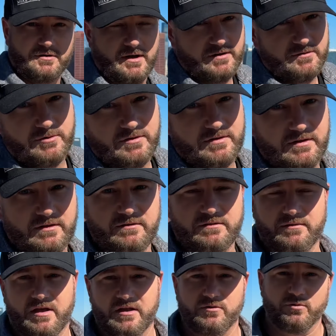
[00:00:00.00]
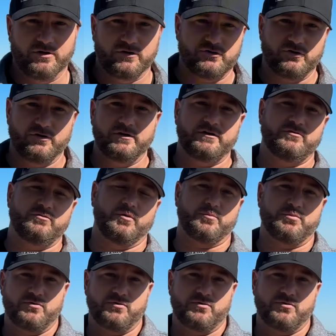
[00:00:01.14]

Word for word: your expertise, and you want to turn into a